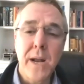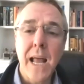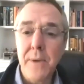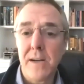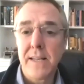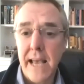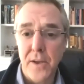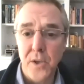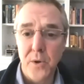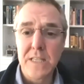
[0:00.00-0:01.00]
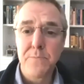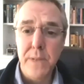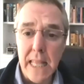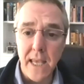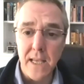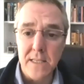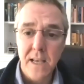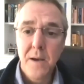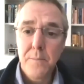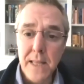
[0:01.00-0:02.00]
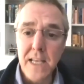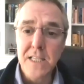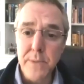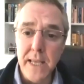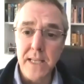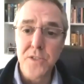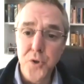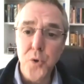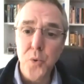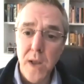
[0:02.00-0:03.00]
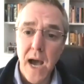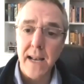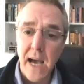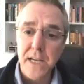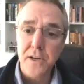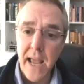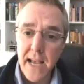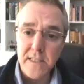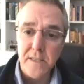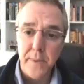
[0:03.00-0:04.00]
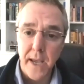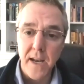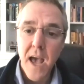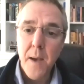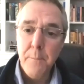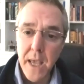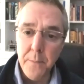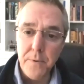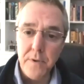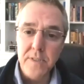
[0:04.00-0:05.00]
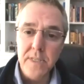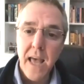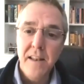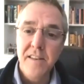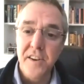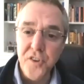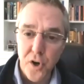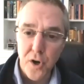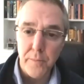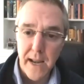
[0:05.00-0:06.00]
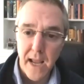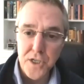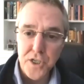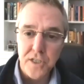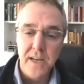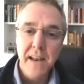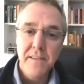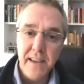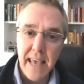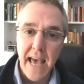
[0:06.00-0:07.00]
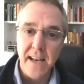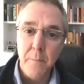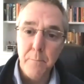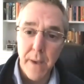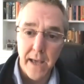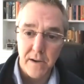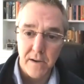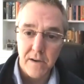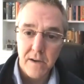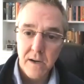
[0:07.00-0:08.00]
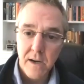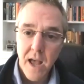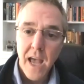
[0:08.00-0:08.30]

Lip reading: And what I'm here to tell you is please, please, please do not underestimate people's determination to get better.